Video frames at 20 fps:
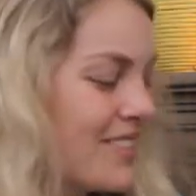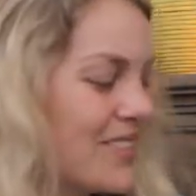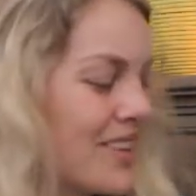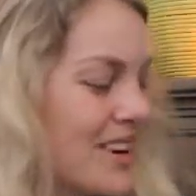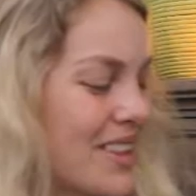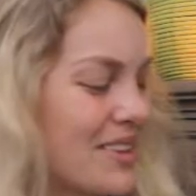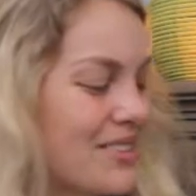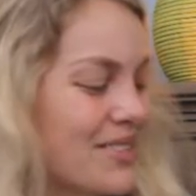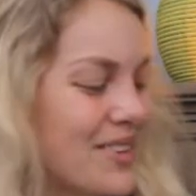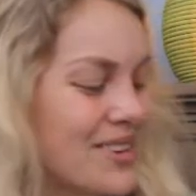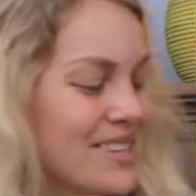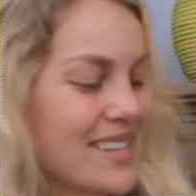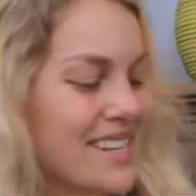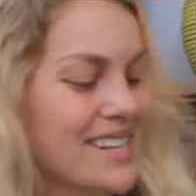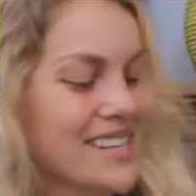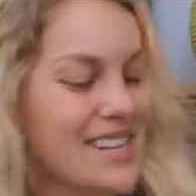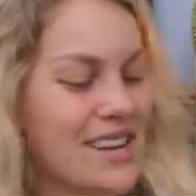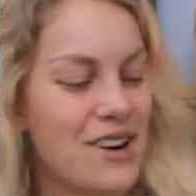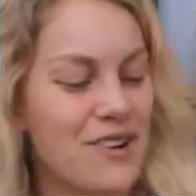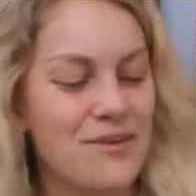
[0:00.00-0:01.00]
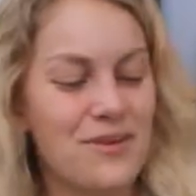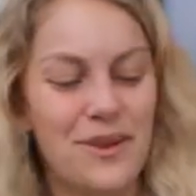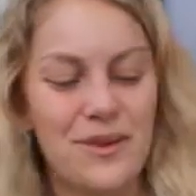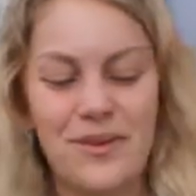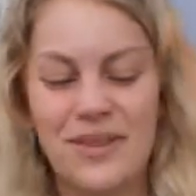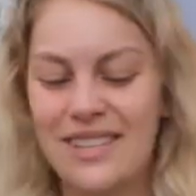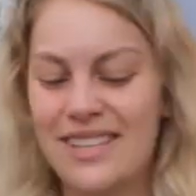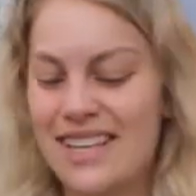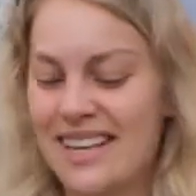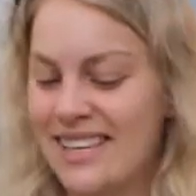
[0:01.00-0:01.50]
One of the first things he opened
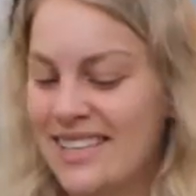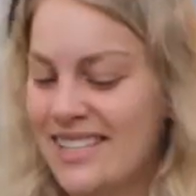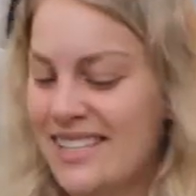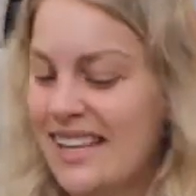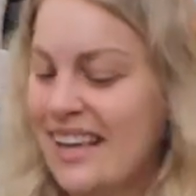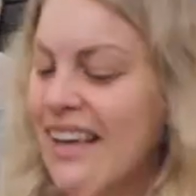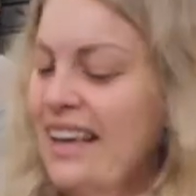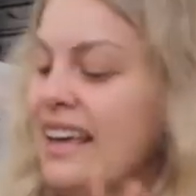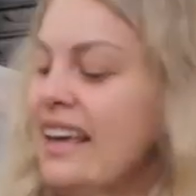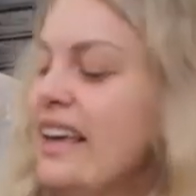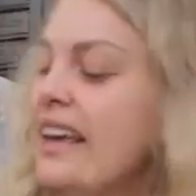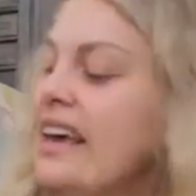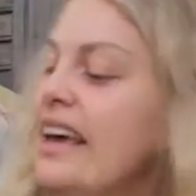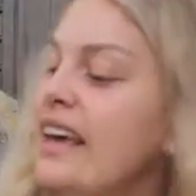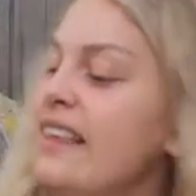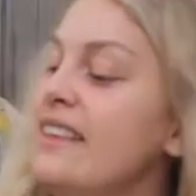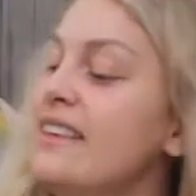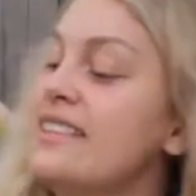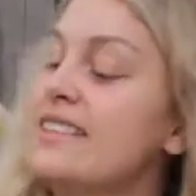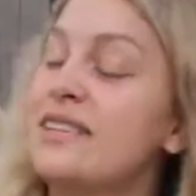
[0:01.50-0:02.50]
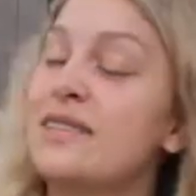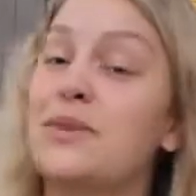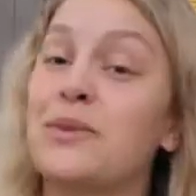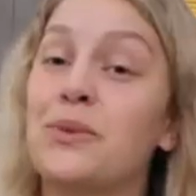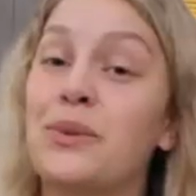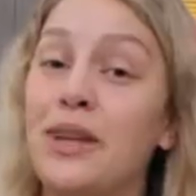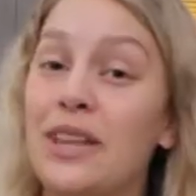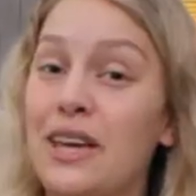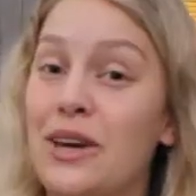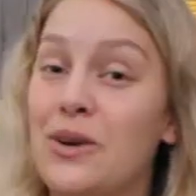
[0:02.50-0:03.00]
was this. And this is
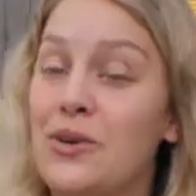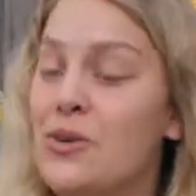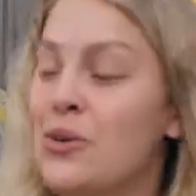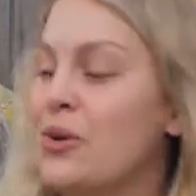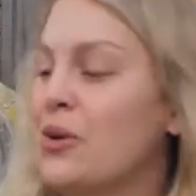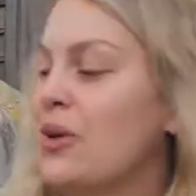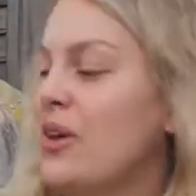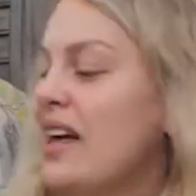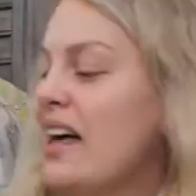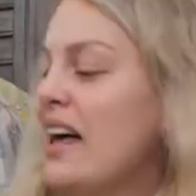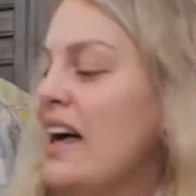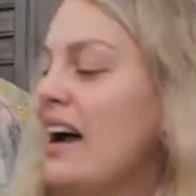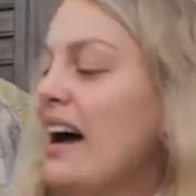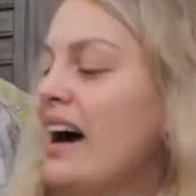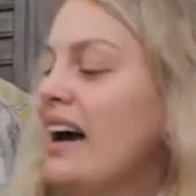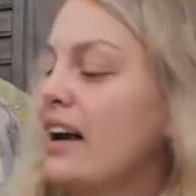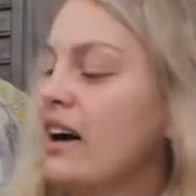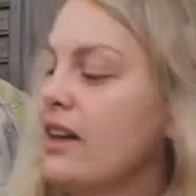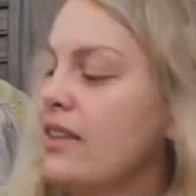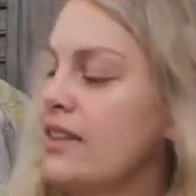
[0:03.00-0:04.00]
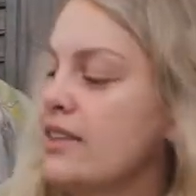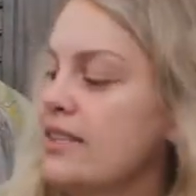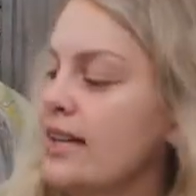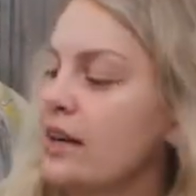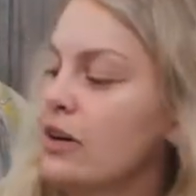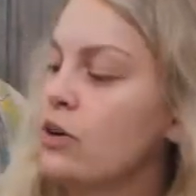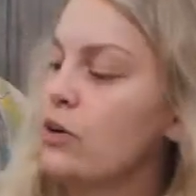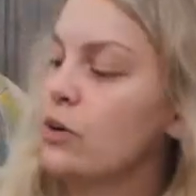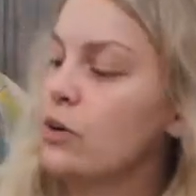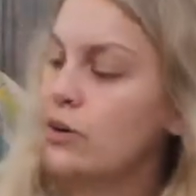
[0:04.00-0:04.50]
really cool. I got this
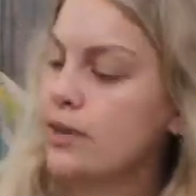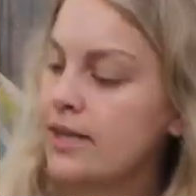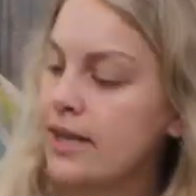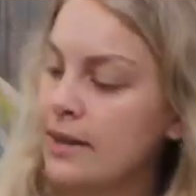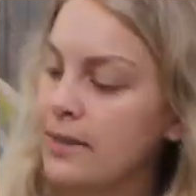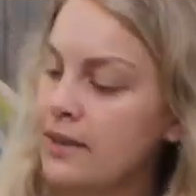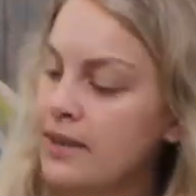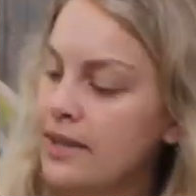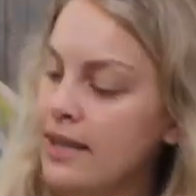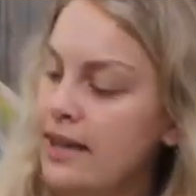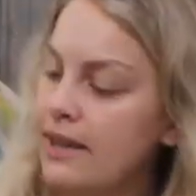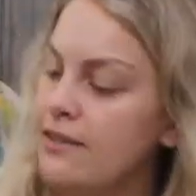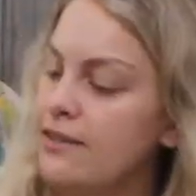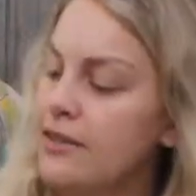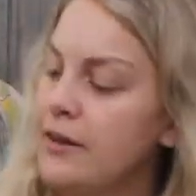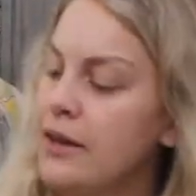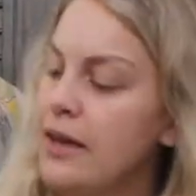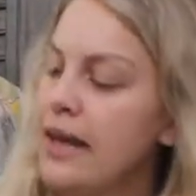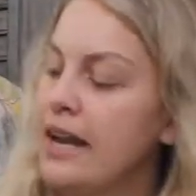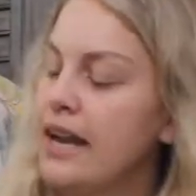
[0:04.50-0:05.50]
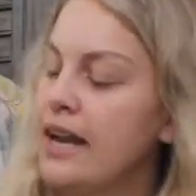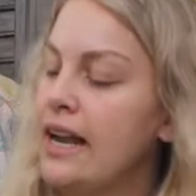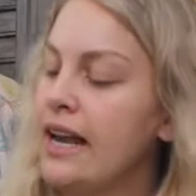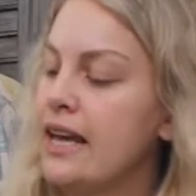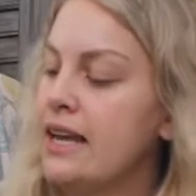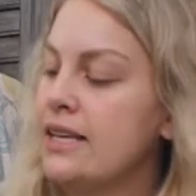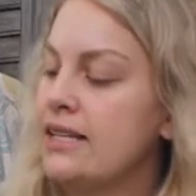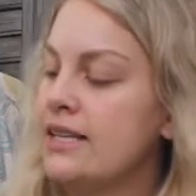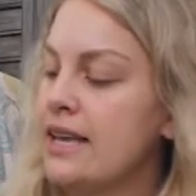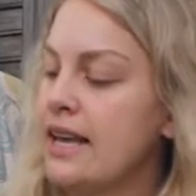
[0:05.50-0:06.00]
at Kohl's, I believe. It
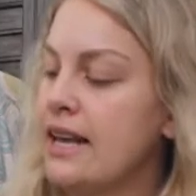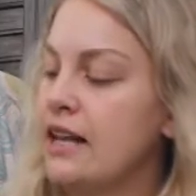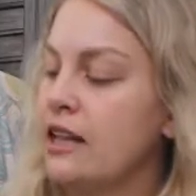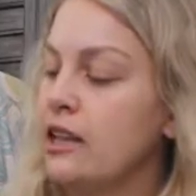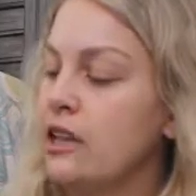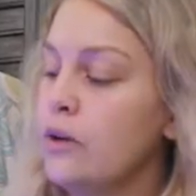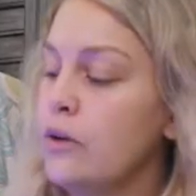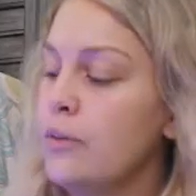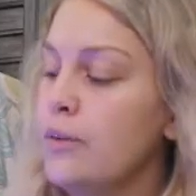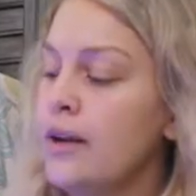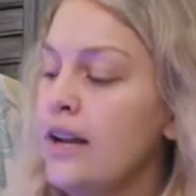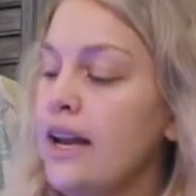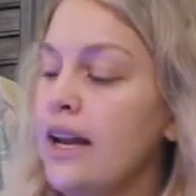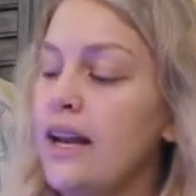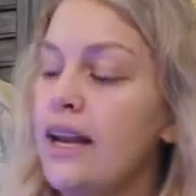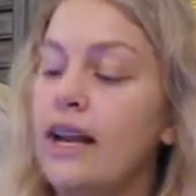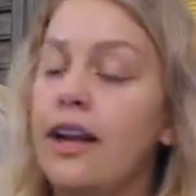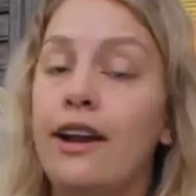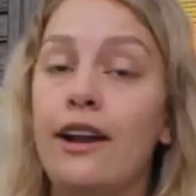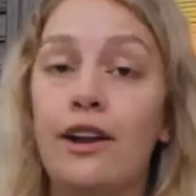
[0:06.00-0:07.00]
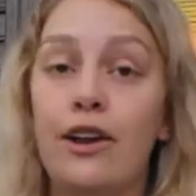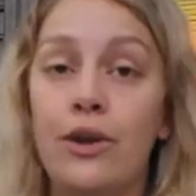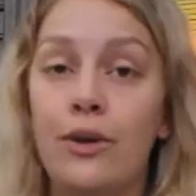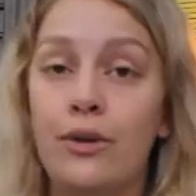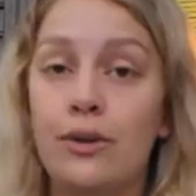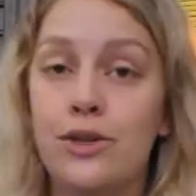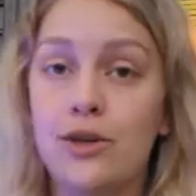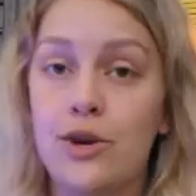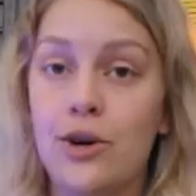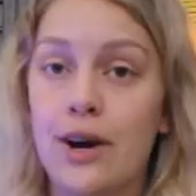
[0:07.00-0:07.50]
is an illuminating
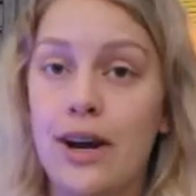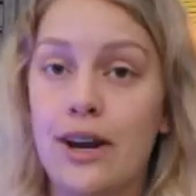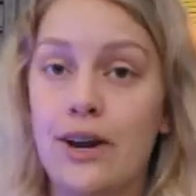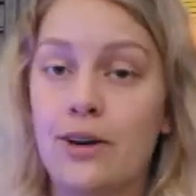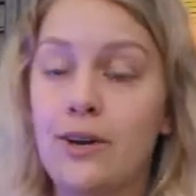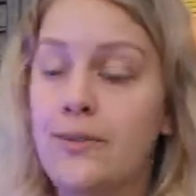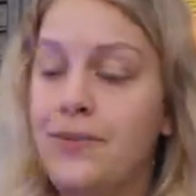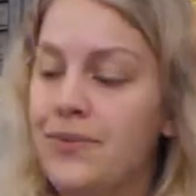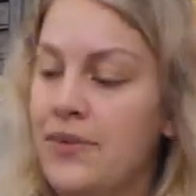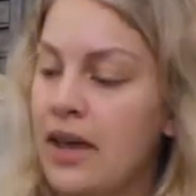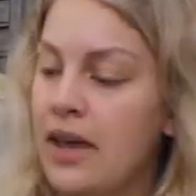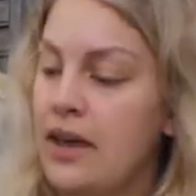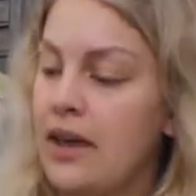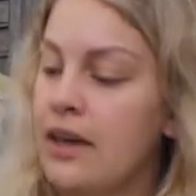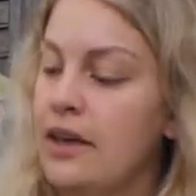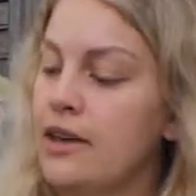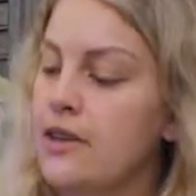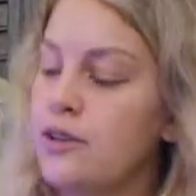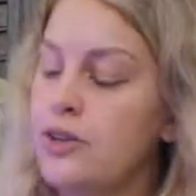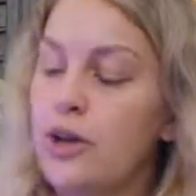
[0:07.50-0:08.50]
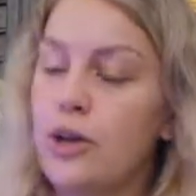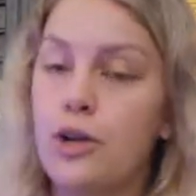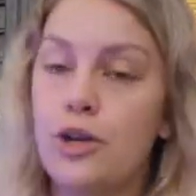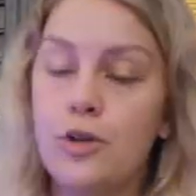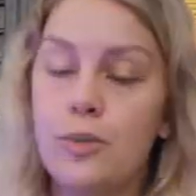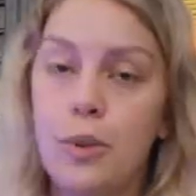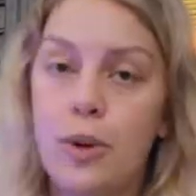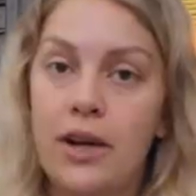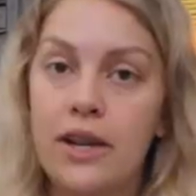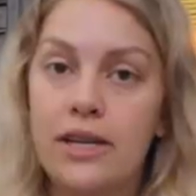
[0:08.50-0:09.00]
Newton's Cradle. So you
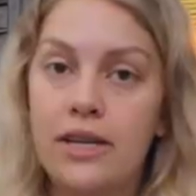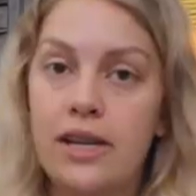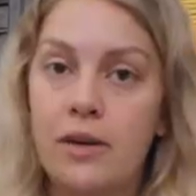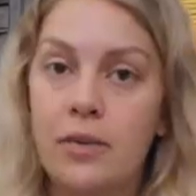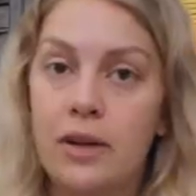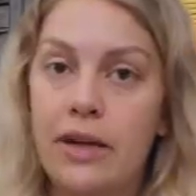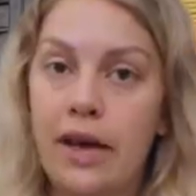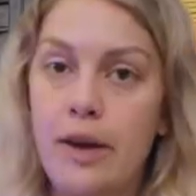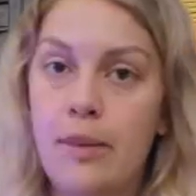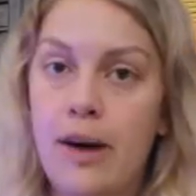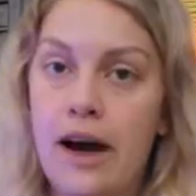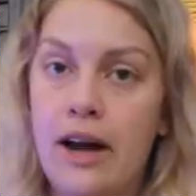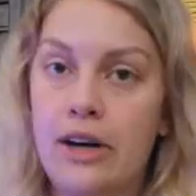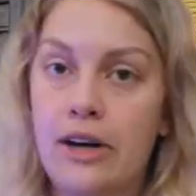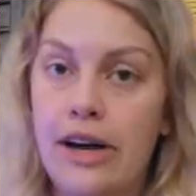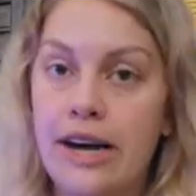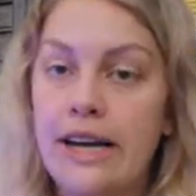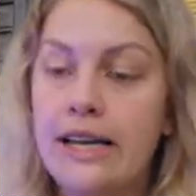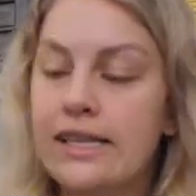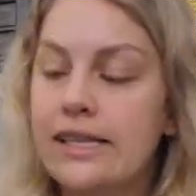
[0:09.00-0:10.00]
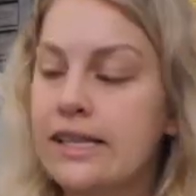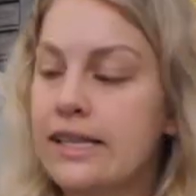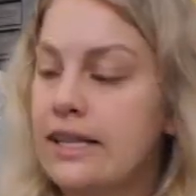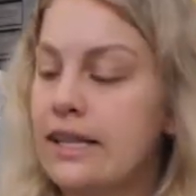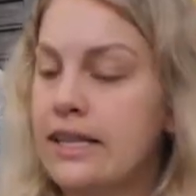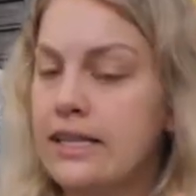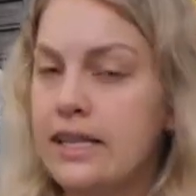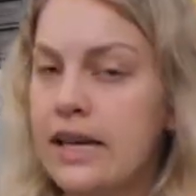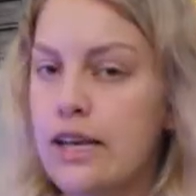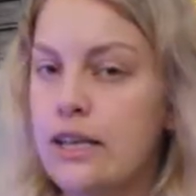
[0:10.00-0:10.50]
just put in AA batteries,
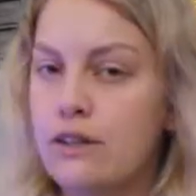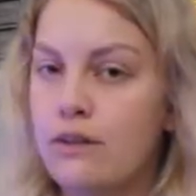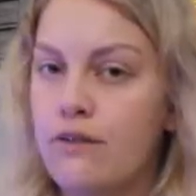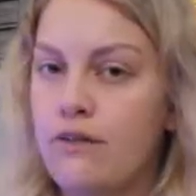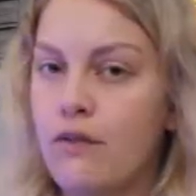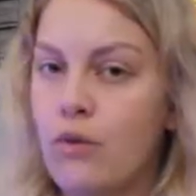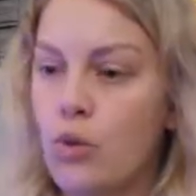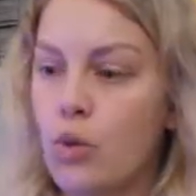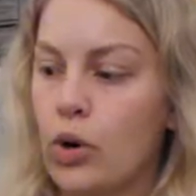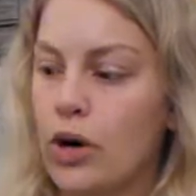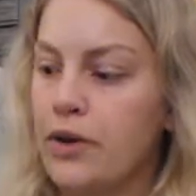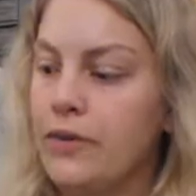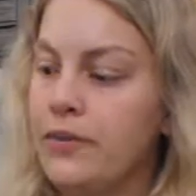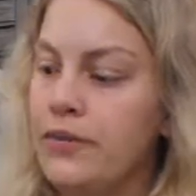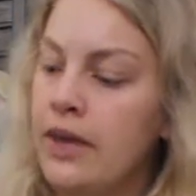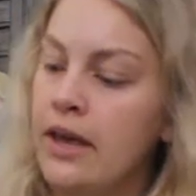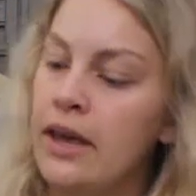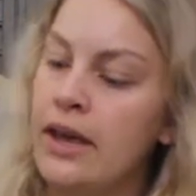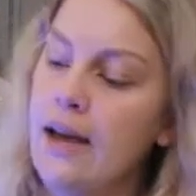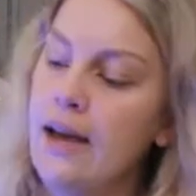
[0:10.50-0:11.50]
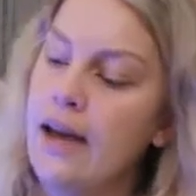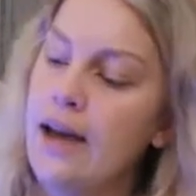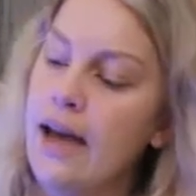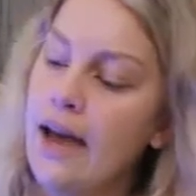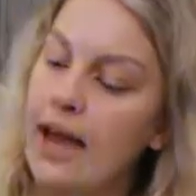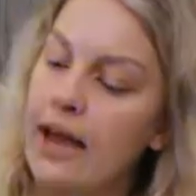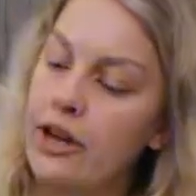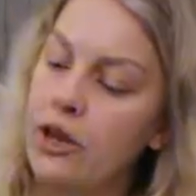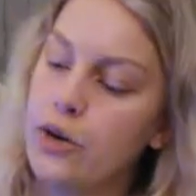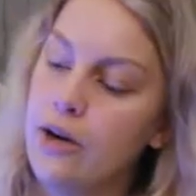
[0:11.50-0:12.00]
it takes four,
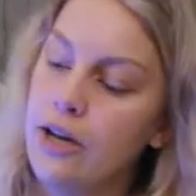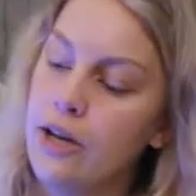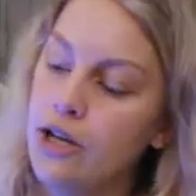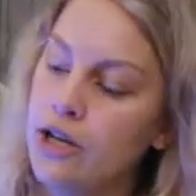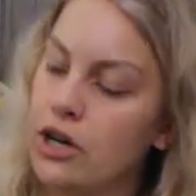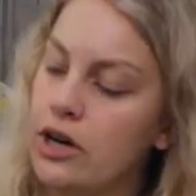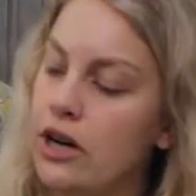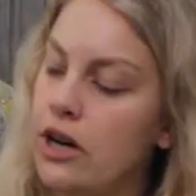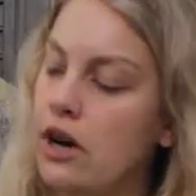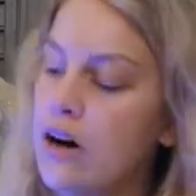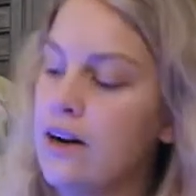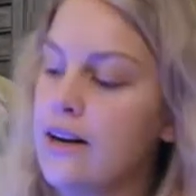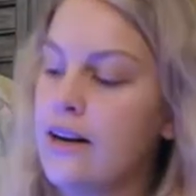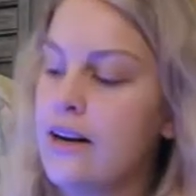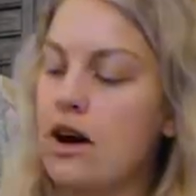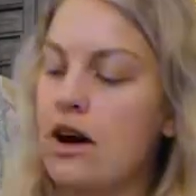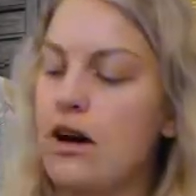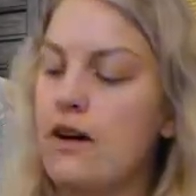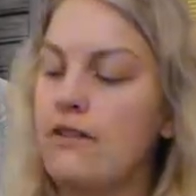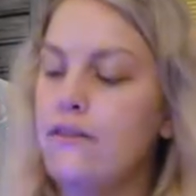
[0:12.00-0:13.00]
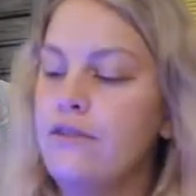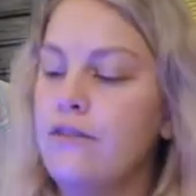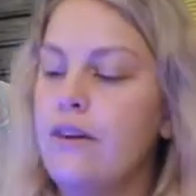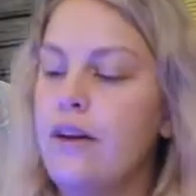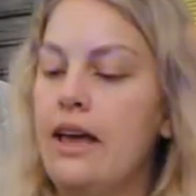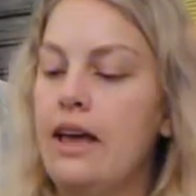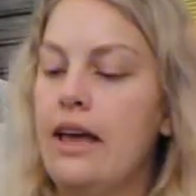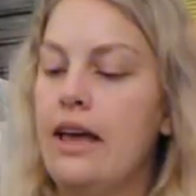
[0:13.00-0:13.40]
and you can turn it on and off.